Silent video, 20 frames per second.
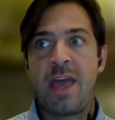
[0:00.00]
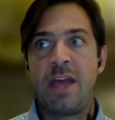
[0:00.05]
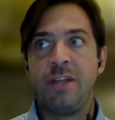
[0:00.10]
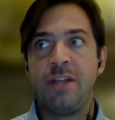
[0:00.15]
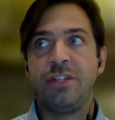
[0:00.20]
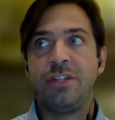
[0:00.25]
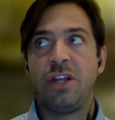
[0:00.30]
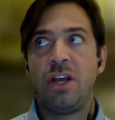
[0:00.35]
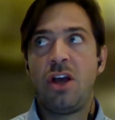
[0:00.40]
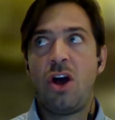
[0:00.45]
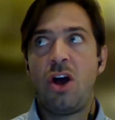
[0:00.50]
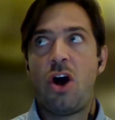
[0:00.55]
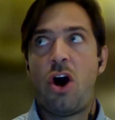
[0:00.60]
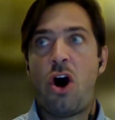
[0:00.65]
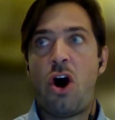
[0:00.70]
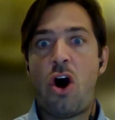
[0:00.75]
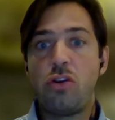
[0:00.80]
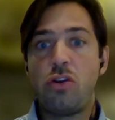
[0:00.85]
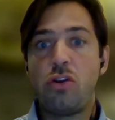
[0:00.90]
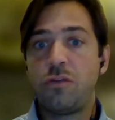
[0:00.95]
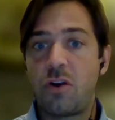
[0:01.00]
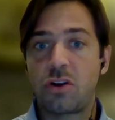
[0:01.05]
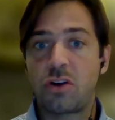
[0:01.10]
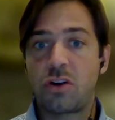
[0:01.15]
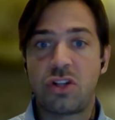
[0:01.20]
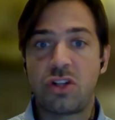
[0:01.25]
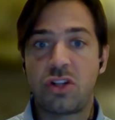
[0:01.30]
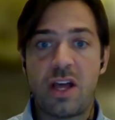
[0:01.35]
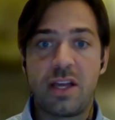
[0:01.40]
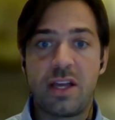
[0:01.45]
And all of
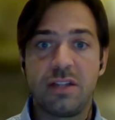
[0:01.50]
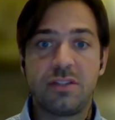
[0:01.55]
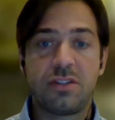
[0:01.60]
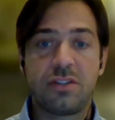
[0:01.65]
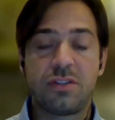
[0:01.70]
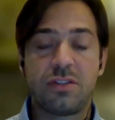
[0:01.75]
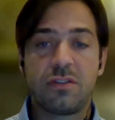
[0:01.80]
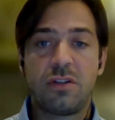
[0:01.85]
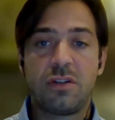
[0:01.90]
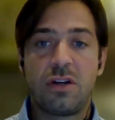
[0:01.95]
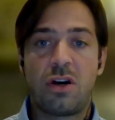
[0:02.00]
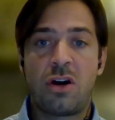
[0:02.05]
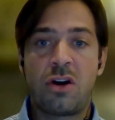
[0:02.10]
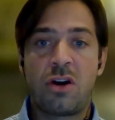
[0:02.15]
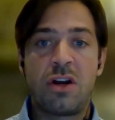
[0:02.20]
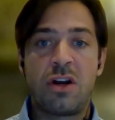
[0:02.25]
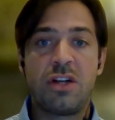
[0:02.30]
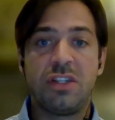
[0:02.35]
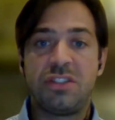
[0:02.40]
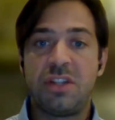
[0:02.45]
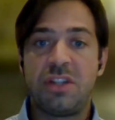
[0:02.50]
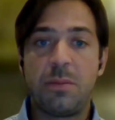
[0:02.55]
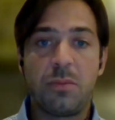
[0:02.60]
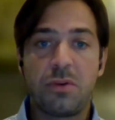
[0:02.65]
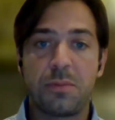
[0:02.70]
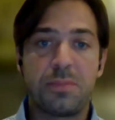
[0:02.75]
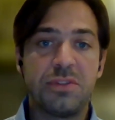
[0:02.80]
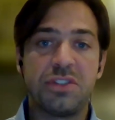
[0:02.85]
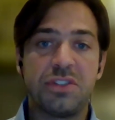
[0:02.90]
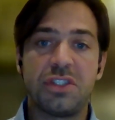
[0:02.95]
our clients are in a
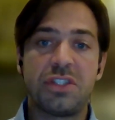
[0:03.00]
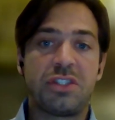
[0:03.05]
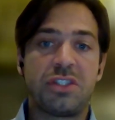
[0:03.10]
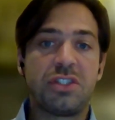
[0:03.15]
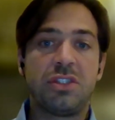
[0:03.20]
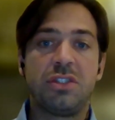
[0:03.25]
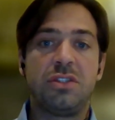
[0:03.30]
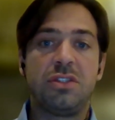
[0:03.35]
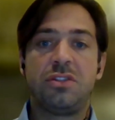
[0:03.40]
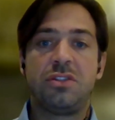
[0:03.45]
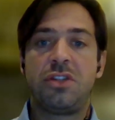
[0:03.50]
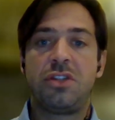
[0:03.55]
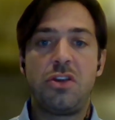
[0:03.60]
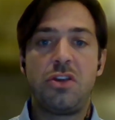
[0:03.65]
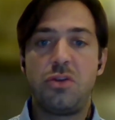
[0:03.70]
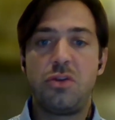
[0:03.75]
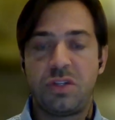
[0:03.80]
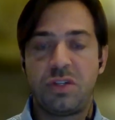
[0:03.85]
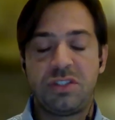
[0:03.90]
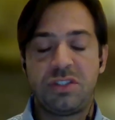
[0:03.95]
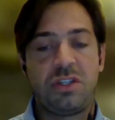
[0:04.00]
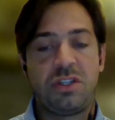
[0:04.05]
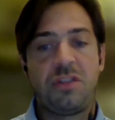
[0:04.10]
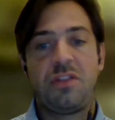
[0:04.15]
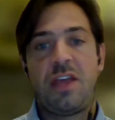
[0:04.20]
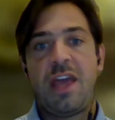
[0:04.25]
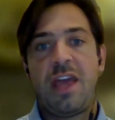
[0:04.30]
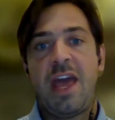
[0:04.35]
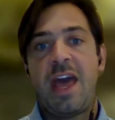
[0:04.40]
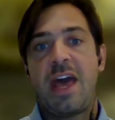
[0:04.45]
similar position to you,
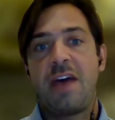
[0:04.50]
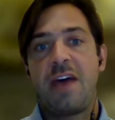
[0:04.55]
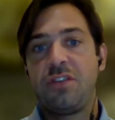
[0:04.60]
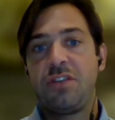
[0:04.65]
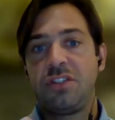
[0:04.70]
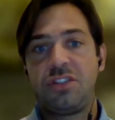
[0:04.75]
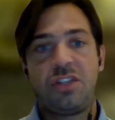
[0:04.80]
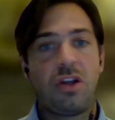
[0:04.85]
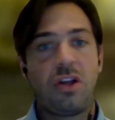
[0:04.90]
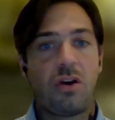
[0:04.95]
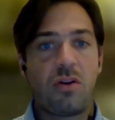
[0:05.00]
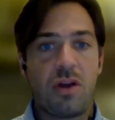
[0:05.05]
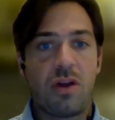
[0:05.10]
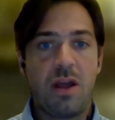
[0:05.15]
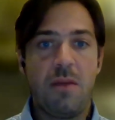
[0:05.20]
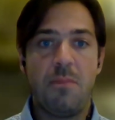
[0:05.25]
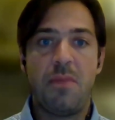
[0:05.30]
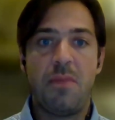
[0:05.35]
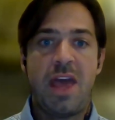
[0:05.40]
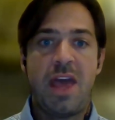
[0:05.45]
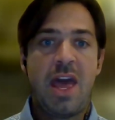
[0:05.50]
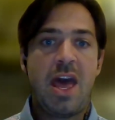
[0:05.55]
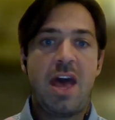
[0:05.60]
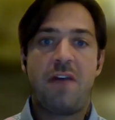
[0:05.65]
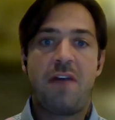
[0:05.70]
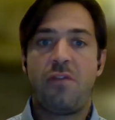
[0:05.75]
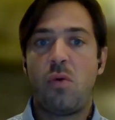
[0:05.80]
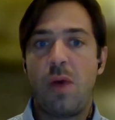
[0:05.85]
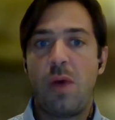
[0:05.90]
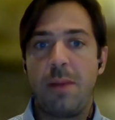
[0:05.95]
Tristan. They have a CRM, they
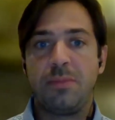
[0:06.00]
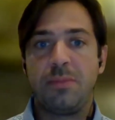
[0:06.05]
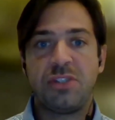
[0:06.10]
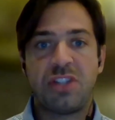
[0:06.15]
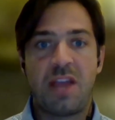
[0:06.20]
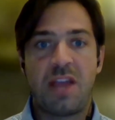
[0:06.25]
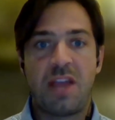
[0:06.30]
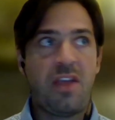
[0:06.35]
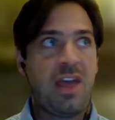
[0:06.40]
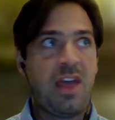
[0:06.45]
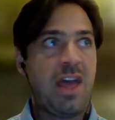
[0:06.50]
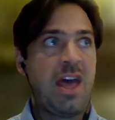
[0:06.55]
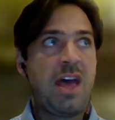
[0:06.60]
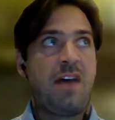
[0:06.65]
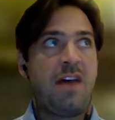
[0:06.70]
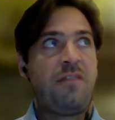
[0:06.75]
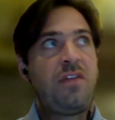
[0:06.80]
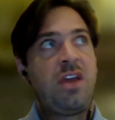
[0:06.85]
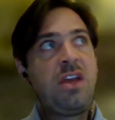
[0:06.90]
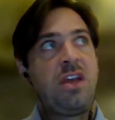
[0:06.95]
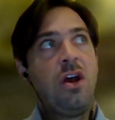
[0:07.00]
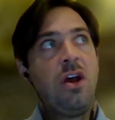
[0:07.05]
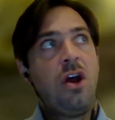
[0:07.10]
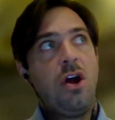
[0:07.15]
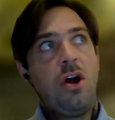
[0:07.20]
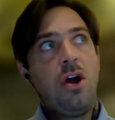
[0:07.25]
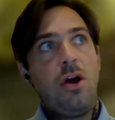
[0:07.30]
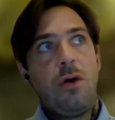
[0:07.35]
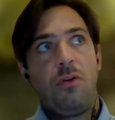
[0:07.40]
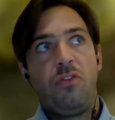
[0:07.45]
have a website, they have a
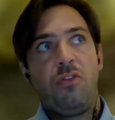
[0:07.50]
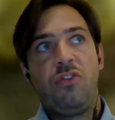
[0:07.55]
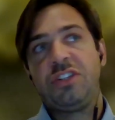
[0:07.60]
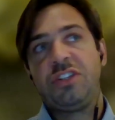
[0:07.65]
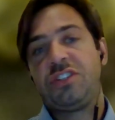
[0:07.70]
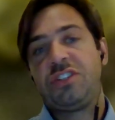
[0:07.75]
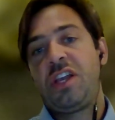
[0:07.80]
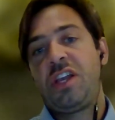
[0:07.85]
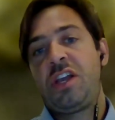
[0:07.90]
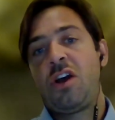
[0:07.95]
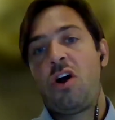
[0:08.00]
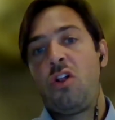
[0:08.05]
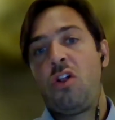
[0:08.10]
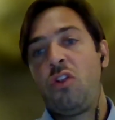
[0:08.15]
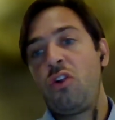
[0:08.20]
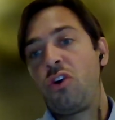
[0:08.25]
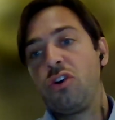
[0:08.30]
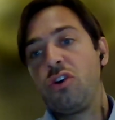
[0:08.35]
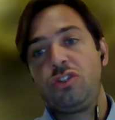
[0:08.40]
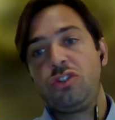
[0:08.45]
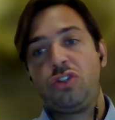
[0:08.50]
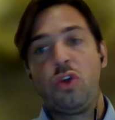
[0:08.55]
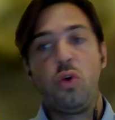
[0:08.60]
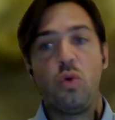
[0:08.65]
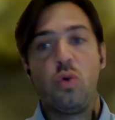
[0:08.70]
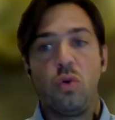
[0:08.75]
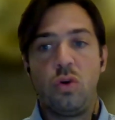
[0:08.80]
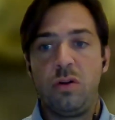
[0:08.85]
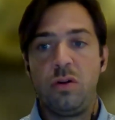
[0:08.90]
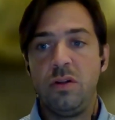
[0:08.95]
listing alert
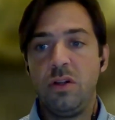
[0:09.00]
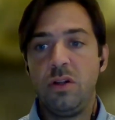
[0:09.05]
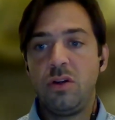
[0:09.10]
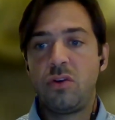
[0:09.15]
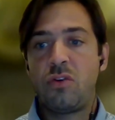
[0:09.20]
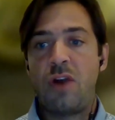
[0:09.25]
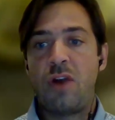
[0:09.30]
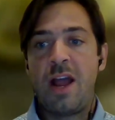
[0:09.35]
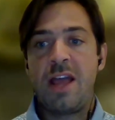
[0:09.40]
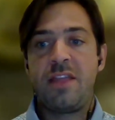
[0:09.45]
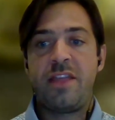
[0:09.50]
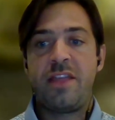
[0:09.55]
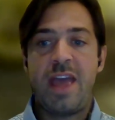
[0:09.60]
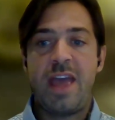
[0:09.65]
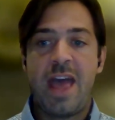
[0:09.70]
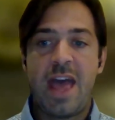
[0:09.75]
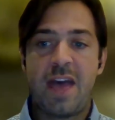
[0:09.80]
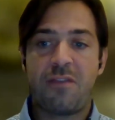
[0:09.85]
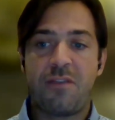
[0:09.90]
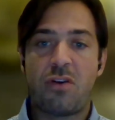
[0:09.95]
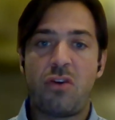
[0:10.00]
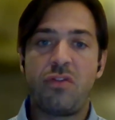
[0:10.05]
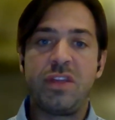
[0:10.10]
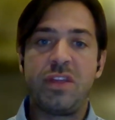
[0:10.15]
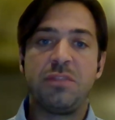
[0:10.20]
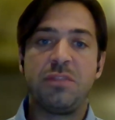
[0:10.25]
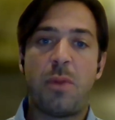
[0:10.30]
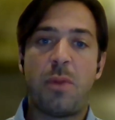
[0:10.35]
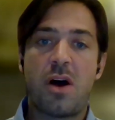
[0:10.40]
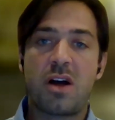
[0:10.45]
tool, right? They have all
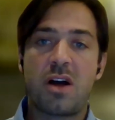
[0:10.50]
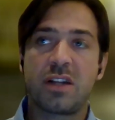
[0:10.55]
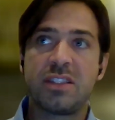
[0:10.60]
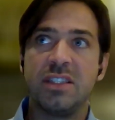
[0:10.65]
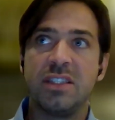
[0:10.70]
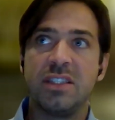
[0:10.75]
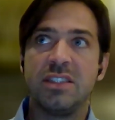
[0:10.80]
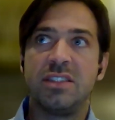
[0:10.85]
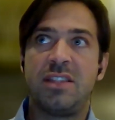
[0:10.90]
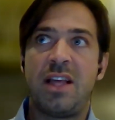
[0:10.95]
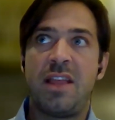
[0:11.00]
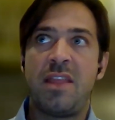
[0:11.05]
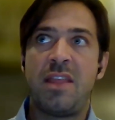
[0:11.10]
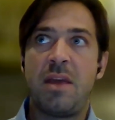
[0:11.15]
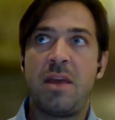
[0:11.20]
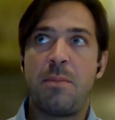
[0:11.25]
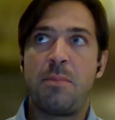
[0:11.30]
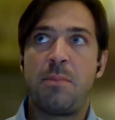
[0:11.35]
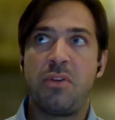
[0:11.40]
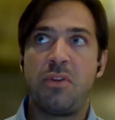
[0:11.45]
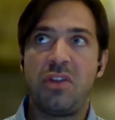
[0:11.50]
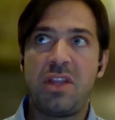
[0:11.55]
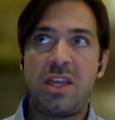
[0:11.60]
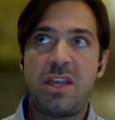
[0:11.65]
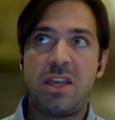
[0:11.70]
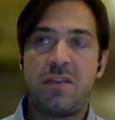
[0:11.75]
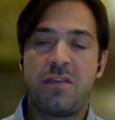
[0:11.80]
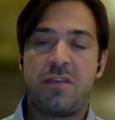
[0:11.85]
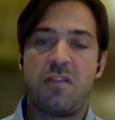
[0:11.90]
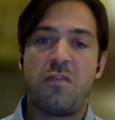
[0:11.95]
these boxes that they
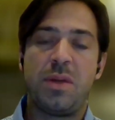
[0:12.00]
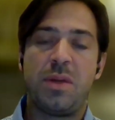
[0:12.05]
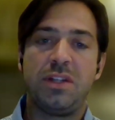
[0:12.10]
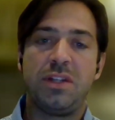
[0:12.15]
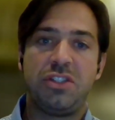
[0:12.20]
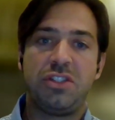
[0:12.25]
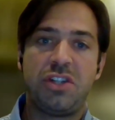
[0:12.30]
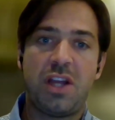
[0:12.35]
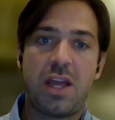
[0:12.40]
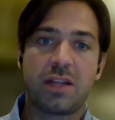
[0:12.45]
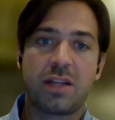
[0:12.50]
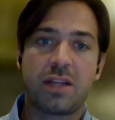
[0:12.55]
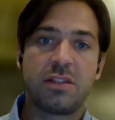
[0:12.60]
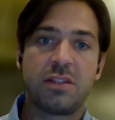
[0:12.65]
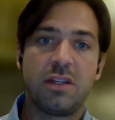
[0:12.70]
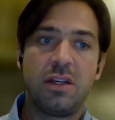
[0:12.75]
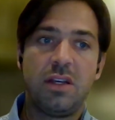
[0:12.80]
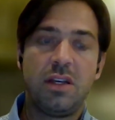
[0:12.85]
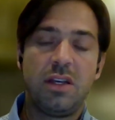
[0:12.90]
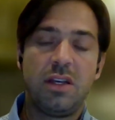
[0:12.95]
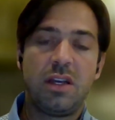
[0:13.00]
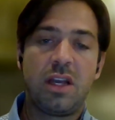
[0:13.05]
believe have been checked